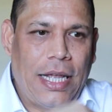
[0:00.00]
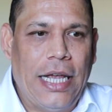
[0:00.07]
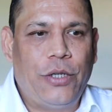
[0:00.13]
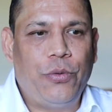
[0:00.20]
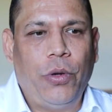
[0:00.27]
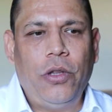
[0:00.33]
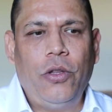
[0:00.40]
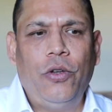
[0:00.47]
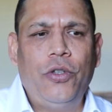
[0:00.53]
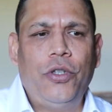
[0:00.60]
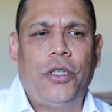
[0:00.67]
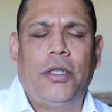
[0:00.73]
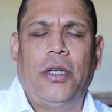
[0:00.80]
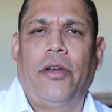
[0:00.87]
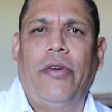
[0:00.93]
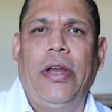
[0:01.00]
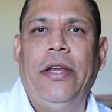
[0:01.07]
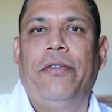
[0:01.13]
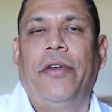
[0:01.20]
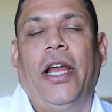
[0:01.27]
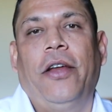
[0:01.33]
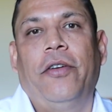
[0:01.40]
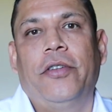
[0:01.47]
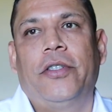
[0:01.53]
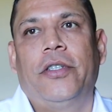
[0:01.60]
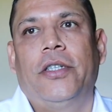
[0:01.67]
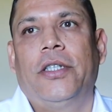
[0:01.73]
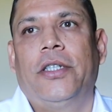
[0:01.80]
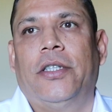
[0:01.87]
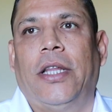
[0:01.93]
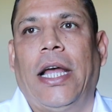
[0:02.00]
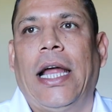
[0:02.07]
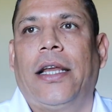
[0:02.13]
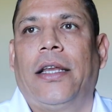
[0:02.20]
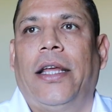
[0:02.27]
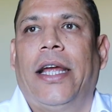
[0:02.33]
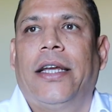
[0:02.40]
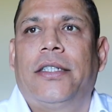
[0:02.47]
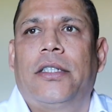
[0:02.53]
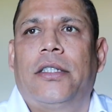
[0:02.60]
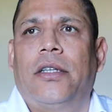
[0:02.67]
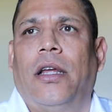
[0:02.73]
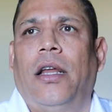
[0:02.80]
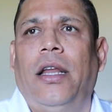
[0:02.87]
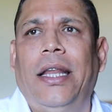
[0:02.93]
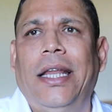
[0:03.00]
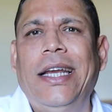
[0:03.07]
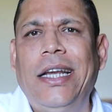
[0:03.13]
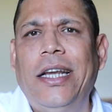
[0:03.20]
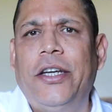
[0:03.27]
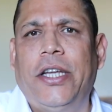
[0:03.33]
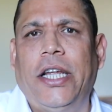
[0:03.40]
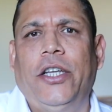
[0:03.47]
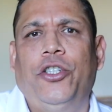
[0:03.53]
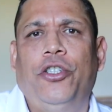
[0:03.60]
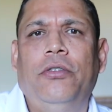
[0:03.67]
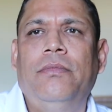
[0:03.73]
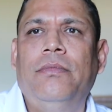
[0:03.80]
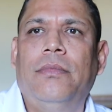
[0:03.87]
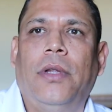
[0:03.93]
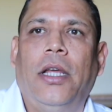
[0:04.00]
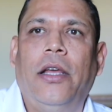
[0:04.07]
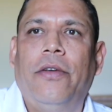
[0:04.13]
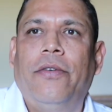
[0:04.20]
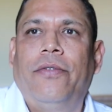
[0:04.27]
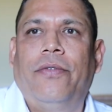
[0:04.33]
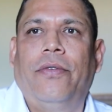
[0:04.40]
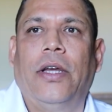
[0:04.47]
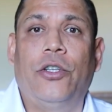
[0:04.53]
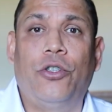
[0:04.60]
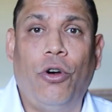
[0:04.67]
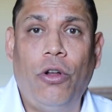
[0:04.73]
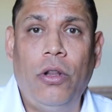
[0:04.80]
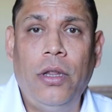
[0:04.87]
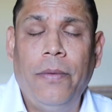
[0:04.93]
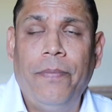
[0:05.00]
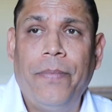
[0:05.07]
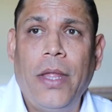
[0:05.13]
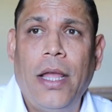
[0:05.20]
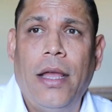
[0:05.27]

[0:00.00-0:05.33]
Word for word: it's one of those Creed fragrances that gets little attention, if at all,